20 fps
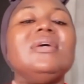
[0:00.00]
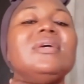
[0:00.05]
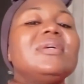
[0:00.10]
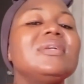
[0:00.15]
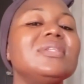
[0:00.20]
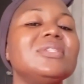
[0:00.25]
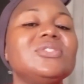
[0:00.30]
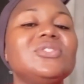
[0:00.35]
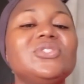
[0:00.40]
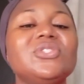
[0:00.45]

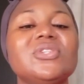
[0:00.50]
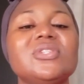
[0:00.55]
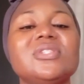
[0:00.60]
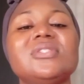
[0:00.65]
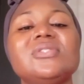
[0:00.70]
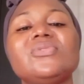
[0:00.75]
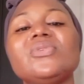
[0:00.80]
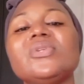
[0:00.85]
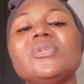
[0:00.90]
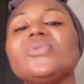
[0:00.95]
is just
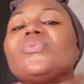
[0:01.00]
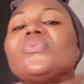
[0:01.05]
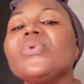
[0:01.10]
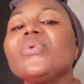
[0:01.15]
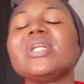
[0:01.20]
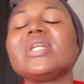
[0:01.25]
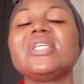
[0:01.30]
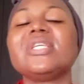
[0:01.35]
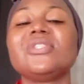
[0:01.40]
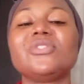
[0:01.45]
doing what
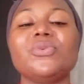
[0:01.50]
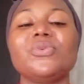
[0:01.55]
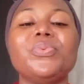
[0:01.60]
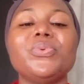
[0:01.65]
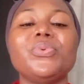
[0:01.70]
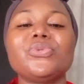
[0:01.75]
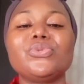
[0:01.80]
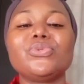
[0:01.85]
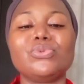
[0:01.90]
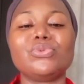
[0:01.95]
it's
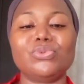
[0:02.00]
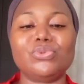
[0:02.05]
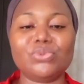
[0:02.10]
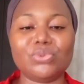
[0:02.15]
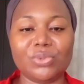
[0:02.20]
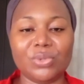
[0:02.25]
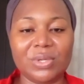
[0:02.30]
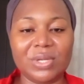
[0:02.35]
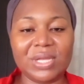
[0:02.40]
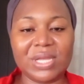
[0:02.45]
supposed to do.
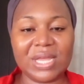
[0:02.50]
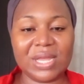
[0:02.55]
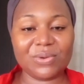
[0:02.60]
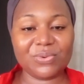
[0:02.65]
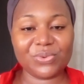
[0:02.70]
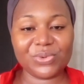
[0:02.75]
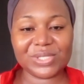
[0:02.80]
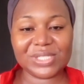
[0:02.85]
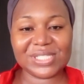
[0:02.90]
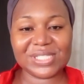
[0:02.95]
And
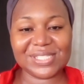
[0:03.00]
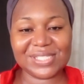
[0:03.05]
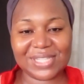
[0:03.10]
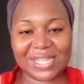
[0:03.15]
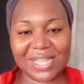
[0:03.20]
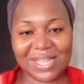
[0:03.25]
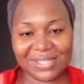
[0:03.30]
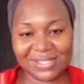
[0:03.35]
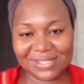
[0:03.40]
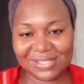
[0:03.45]
what is
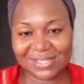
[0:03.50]
that?